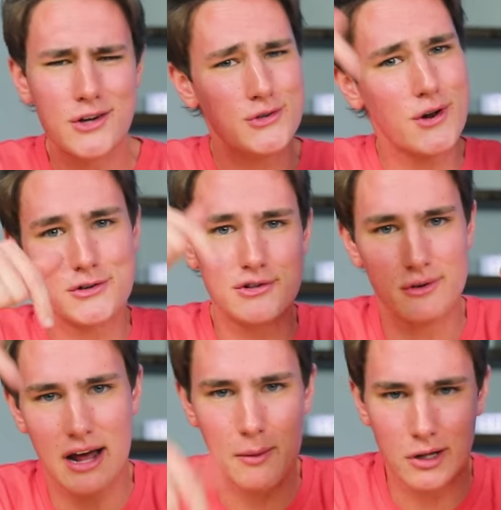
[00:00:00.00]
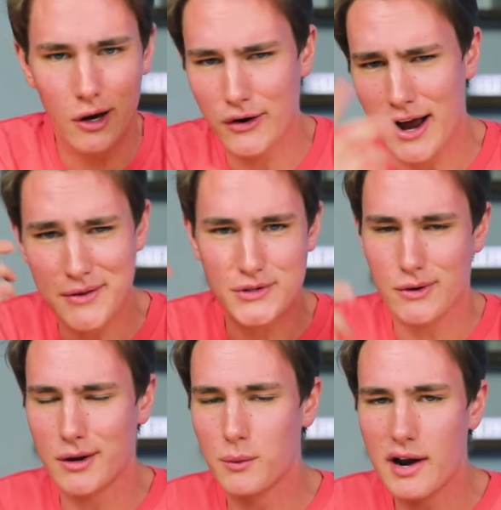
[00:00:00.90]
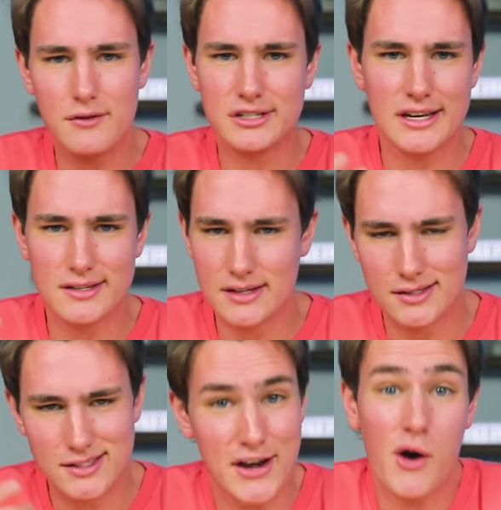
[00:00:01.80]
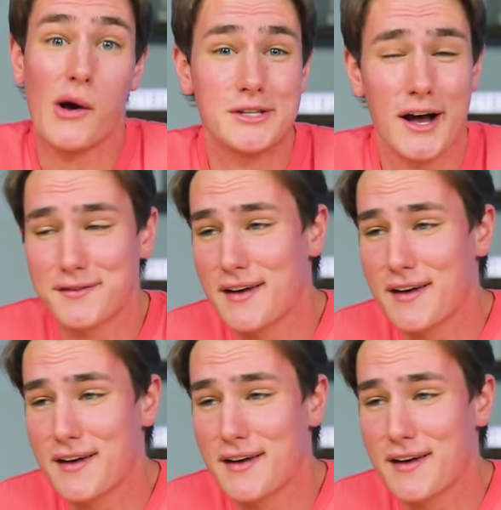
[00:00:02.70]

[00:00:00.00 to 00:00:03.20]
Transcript: Instructions are down below or on screen, whatever's easiest. I know I talk